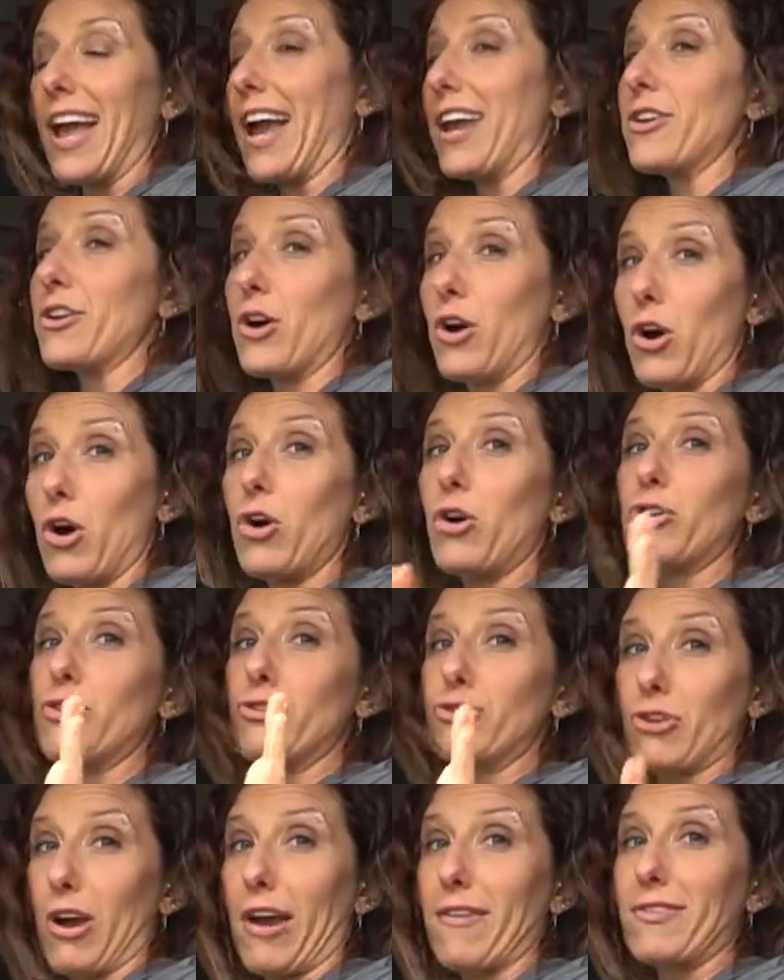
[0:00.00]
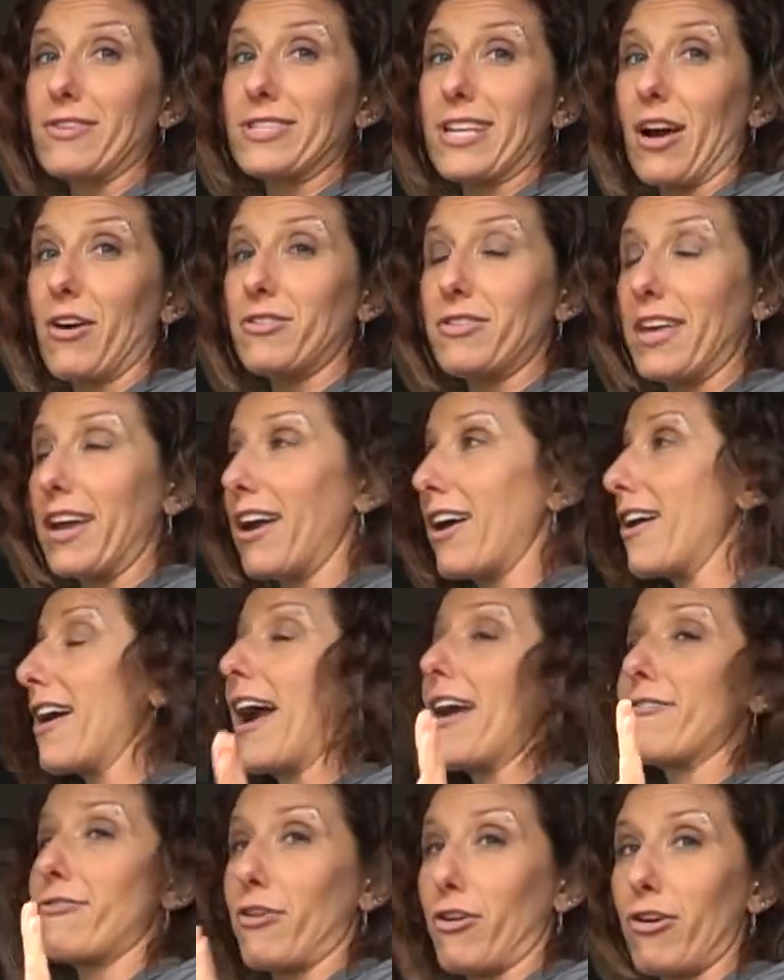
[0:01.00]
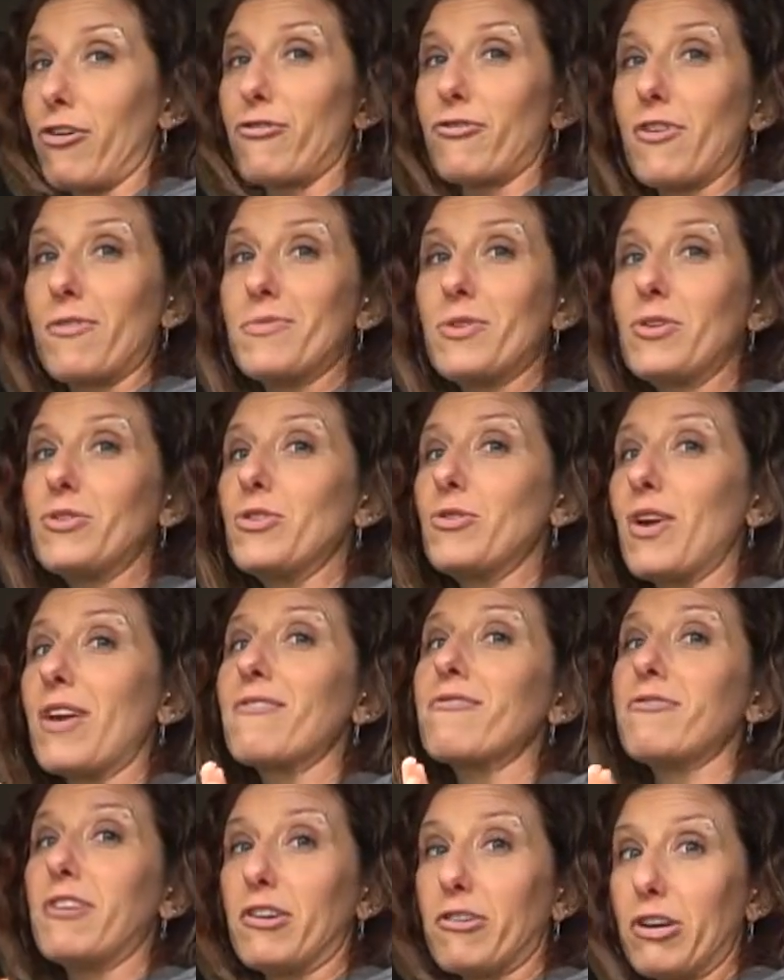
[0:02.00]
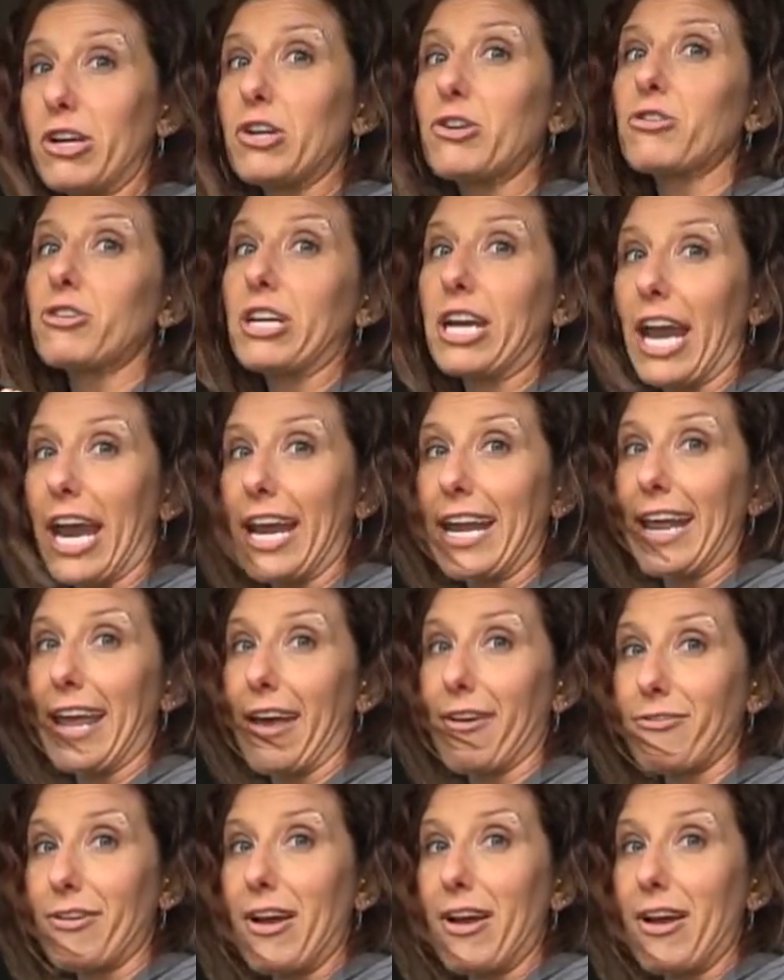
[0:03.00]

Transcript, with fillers: I know you drivers out there, I've heard from you, you get very creative